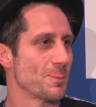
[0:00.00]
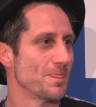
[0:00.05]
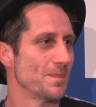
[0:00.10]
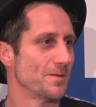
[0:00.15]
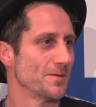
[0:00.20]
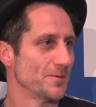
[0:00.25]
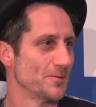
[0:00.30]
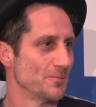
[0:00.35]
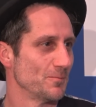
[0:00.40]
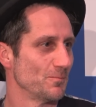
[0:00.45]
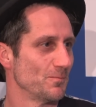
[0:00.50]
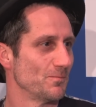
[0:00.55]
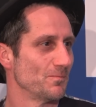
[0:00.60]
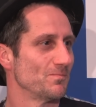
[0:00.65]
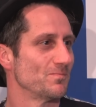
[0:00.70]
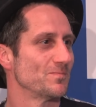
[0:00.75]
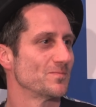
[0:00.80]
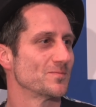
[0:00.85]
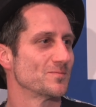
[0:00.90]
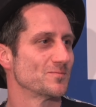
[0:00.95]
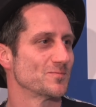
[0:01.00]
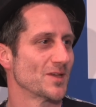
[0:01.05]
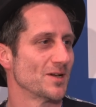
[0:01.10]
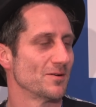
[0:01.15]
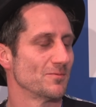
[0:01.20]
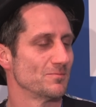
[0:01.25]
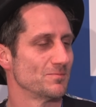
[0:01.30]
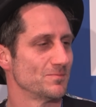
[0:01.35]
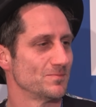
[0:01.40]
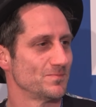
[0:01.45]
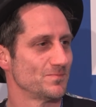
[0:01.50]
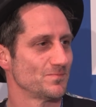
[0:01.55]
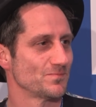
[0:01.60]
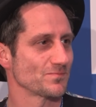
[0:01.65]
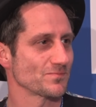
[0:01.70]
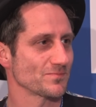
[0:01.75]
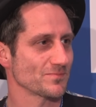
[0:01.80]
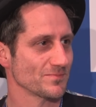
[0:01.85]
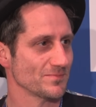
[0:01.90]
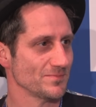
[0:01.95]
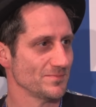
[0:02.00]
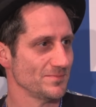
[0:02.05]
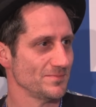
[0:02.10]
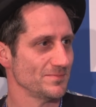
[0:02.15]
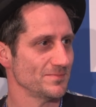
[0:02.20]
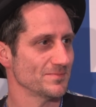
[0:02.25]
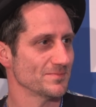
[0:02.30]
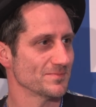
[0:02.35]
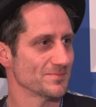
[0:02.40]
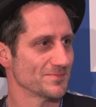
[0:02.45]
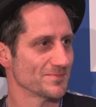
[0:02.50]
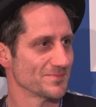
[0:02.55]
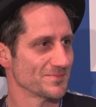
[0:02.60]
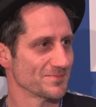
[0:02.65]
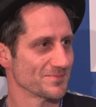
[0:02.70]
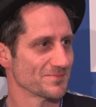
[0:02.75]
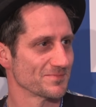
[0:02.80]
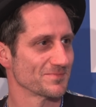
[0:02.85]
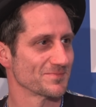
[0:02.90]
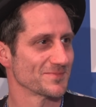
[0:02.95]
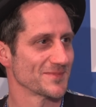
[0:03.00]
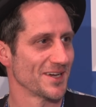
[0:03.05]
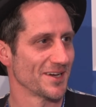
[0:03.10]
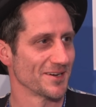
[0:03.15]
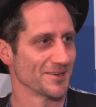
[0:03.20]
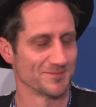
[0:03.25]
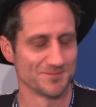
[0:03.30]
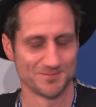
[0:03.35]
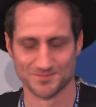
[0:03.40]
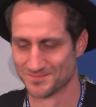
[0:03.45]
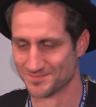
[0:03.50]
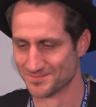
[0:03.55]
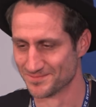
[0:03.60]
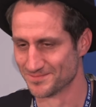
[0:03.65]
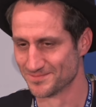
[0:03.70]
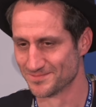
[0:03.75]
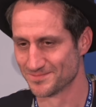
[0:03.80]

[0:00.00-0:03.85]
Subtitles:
Fair enough. I mean, we can discuss that on another panel, maybe.